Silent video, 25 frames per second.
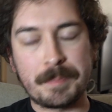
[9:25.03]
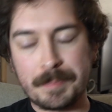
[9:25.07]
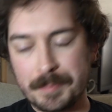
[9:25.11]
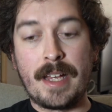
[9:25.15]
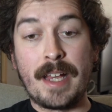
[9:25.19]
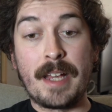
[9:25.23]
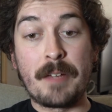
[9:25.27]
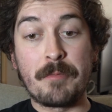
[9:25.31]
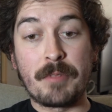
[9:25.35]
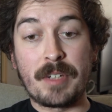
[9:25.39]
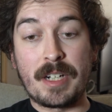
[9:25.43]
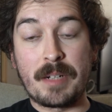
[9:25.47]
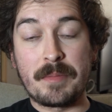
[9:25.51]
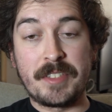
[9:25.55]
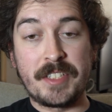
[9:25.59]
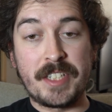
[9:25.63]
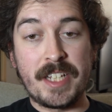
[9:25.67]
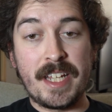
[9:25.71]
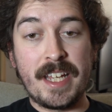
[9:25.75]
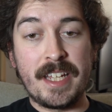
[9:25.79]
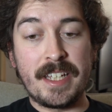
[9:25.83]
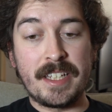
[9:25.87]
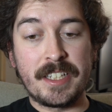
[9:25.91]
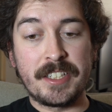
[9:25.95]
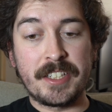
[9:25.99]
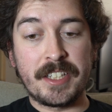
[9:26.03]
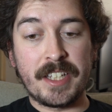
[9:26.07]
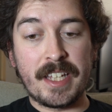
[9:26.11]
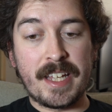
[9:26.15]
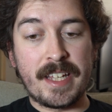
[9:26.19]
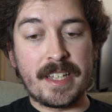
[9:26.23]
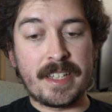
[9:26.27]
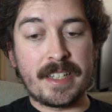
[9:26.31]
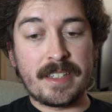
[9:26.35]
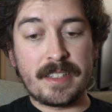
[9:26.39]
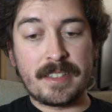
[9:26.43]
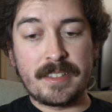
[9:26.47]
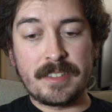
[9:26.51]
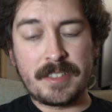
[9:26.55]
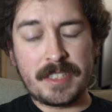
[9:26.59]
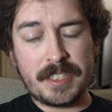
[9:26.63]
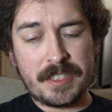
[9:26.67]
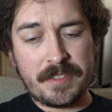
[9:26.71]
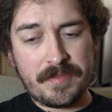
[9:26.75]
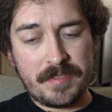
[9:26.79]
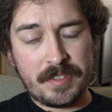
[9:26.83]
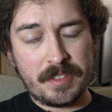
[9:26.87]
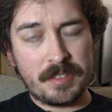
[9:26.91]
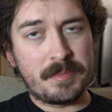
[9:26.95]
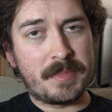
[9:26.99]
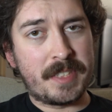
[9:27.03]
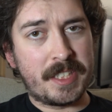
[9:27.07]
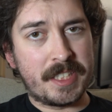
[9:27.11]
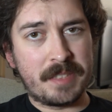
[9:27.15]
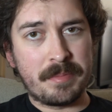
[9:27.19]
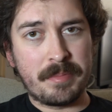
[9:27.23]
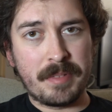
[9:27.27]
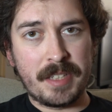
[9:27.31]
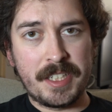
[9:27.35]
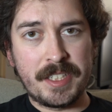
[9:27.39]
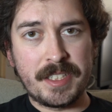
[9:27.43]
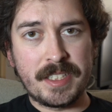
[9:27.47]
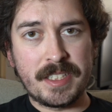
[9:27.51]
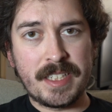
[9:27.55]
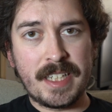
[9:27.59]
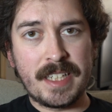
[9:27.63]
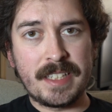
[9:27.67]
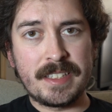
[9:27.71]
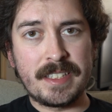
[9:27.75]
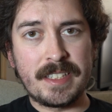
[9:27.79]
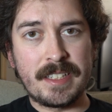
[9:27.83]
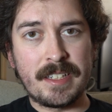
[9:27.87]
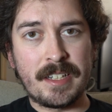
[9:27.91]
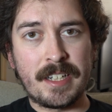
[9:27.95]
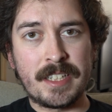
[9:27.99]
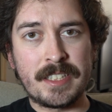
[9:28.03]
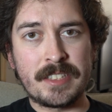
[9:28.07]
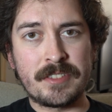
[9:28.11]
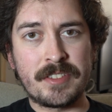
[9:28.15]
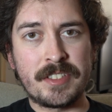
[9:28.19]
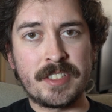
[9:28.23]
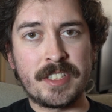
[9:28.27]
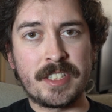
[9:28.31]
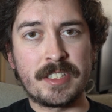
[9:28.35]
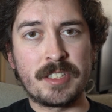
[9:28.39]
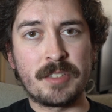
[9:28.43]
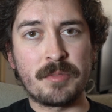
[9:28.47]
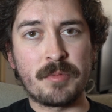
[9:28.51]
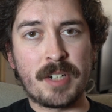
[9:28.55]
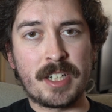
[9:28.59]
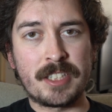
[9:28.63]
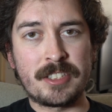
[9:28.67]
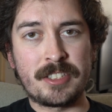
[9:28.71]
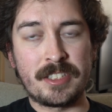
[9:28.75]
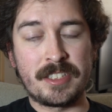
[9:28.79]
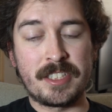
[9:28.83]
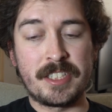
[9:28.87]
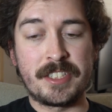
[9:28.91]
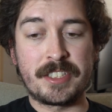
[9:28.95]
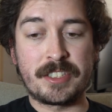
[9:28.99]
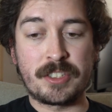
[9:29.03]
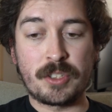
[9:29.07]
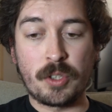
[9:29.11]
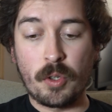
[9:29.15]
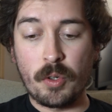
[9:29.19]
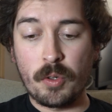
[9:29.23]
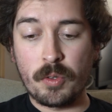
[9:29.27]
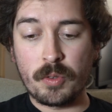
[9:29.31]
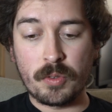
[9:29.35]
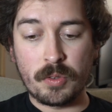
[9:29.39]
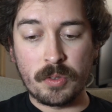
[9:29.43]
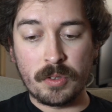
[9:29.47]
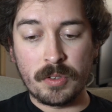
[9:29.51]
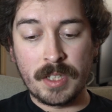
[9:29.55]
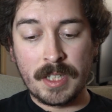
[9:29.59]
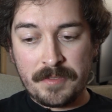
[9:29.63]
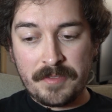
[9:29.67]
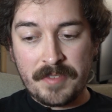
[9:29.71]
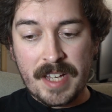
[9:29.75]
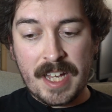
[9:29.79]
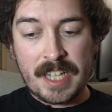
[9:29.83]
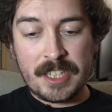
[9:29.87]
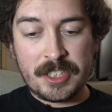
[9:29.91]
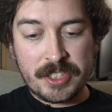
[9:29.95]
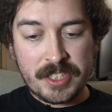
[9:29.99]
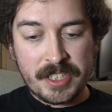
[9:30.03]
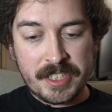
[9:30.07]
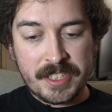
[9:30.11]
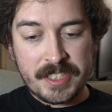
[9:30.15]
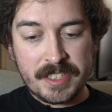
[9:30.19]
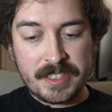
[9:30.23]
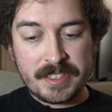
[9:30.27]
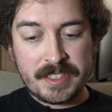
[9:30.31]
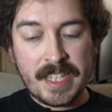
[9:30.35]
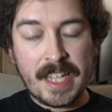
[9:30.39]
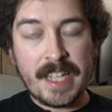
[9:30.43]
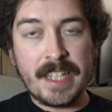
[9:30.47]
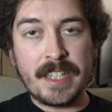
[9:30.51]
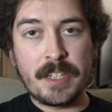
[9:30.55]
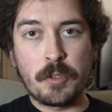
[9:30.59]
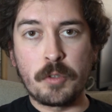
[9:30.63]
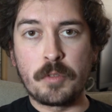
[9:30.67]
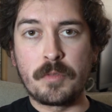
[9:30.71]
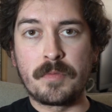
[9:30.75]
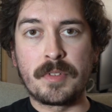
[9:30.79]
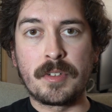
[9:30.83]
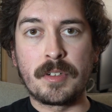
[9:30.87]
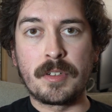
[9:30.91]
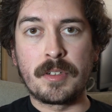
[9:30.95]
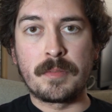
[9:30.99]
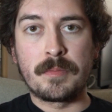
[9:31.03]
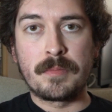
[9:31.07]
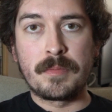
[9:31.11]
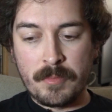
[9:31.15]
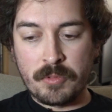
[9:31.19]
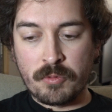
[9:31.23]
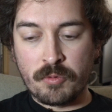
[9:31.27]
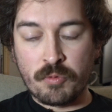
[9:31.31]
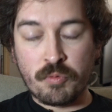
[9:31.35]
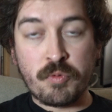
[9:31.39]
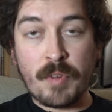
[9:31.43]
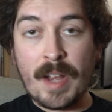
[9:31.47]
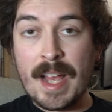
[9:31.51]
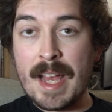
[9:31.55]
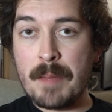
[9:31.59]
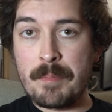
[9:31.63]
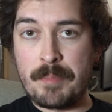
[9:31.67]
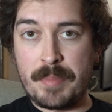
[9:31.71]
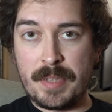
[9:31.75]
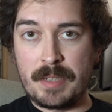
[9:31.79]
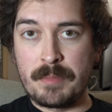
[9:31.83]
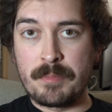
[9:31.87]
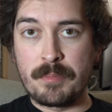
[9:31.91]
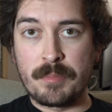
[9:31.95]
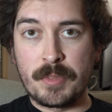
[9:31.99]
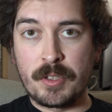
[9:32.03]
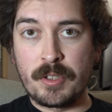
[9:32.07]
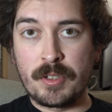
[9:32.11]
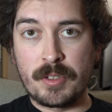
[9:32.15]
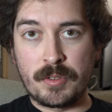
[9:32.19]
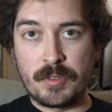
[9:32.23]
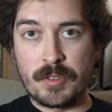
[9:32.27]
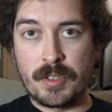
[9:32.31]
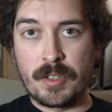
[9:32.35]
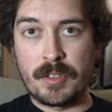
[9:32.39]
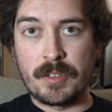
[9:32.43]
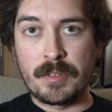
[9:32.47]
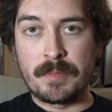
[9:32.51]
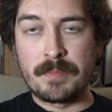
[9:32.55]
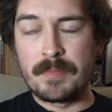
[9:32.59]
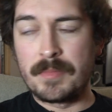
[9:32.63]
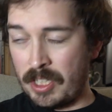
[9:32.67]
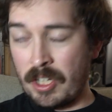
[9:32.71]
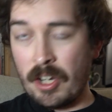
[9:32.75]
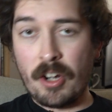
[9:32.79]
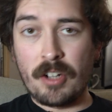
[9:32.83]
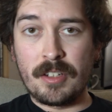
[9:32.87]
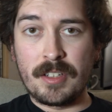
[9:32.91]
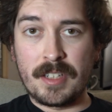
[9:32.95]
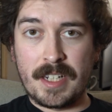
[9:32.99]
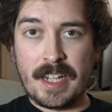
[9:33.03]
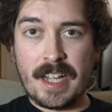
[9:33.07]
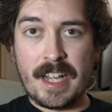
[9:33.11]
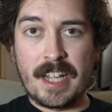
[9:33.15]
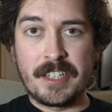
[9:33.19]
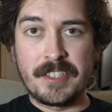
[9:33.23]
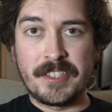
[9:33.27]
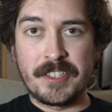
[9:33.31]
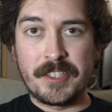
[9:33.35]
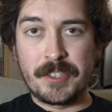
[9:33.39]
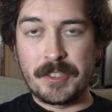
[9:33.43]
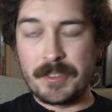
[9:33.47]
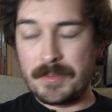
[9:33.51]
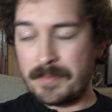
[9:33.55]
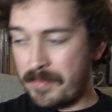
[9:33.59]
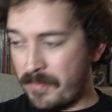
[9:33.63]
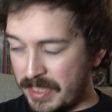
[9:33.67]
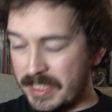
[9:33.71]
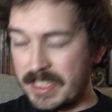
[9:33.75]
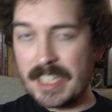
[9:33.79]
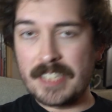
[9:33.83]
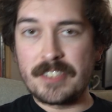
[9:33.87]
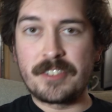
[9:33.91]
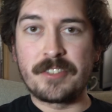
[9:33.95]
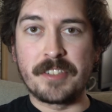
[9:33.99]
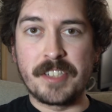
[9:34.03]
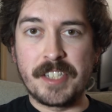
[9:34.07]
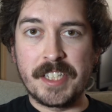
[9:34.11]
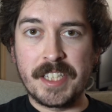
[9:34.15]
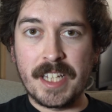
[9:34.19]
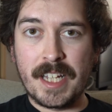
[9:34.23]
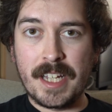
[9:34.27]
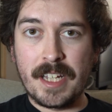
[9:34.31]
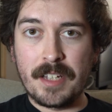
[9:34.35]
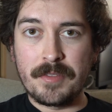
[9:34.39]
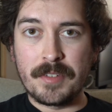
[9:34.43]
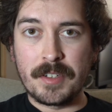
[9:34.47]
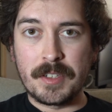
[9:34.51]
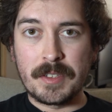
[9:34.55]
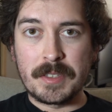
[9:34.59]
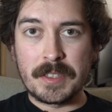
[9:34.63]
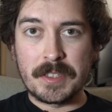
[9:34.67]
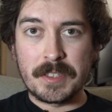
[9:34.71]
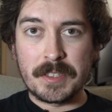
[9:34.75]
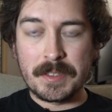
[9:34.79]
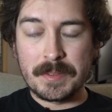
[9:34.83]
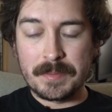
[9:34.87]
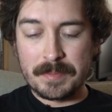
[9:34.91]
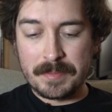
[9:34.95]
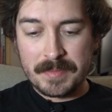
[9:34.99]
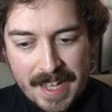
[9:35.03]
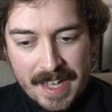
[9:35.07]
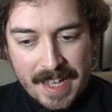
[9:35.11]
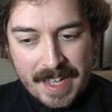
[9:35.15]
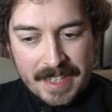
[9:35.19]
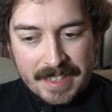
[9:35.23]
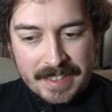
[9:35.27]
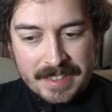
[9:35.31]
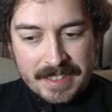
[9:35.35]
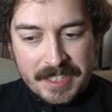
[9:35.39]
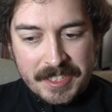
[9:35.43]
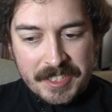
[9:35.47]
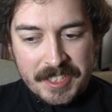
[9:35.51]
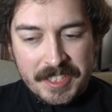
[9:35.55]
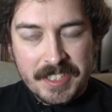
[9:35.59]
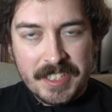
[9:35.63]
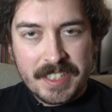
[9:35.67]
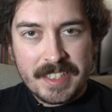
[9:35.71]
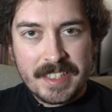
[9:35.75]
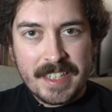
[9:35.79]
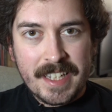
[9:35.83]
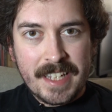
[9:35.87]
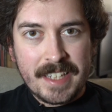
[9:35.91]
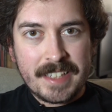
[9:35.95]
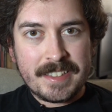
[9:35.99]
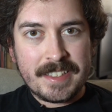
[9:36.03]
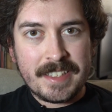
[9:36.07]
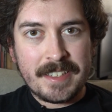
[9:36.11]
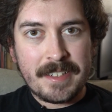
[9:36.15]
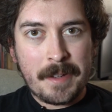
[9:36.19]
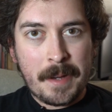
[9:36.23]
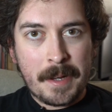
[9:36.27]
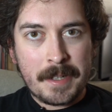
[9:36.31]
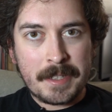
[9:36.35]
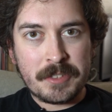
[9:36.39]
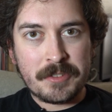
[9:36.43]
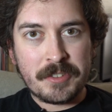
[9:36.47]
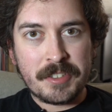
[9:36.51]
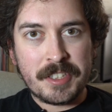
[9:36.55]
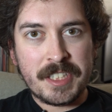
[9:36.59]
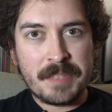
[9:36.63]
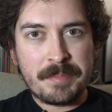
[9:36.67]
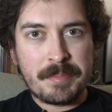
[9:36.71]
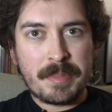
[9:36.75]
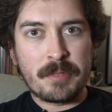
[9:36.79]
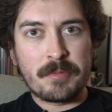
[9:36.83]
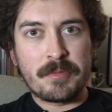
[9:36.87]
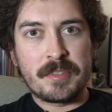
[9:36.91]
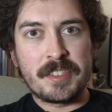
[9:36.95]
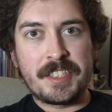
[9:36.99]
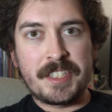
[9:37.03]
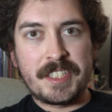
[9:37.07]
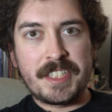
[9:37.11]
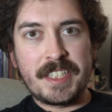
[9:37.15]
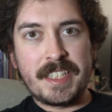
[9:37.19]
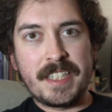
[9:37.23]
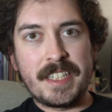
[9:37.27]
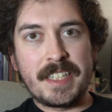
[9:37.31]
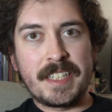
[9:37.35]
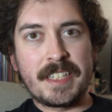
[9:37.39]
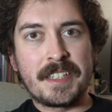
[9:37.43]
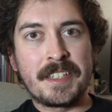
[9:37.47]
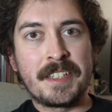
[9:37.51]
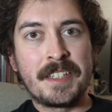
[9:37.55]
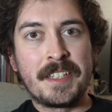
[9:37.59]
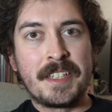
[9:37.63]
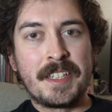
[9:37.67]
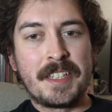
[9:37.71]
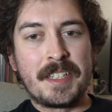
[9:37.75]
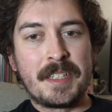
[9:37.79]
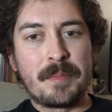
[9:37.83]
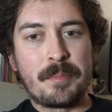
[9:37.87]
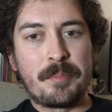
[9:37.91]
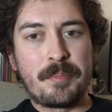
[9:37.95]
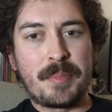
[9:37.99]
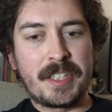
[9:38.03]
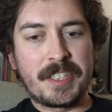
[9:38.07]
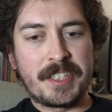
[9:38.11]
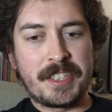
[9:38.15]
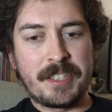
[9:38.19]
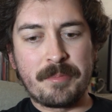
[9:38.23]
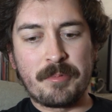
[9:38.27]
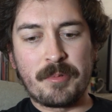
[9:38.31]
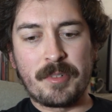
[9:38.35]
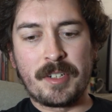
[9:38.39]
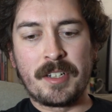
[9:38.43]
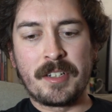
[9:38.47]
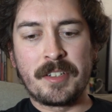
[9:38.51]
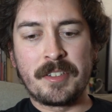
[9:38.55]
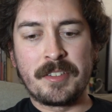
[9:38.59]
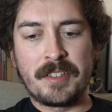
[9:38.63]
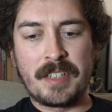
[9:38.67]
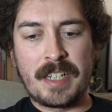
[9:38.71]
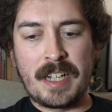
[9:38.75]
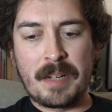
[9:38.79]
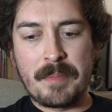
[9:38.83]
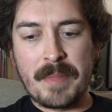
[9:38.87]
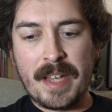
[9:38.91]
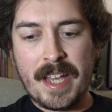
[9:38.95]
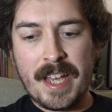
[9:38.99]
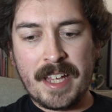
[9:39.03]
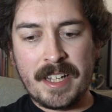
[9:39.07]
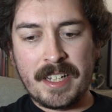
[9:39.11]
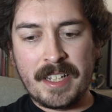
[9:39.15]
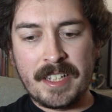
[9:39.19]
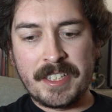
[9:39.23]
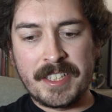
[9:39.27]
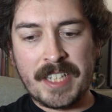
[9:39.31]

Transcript: And what I'm saying is, like, this film takes place in the 1800s and you're watching this total fascist takeover, rampant murderer, colonizer, potential slave owner. And this is in the 1800s, but we're seeing bits where a man